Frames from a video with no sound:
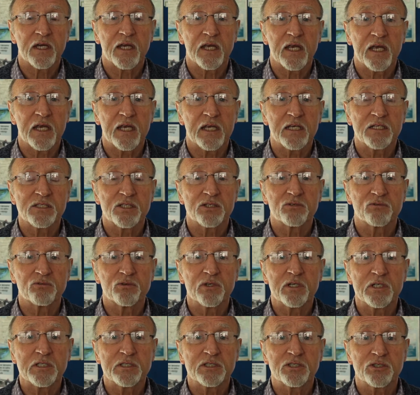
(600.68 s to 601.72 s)
is a
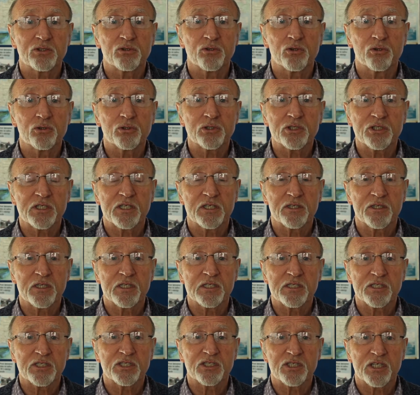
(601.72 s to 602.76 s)
resource in
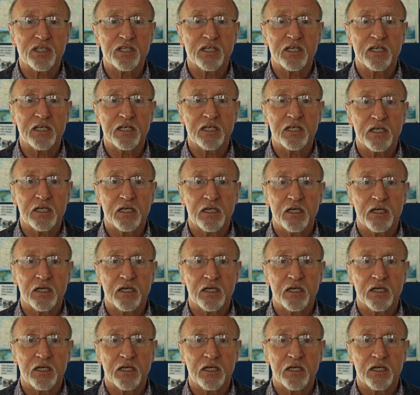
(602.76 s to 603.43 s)
the sea,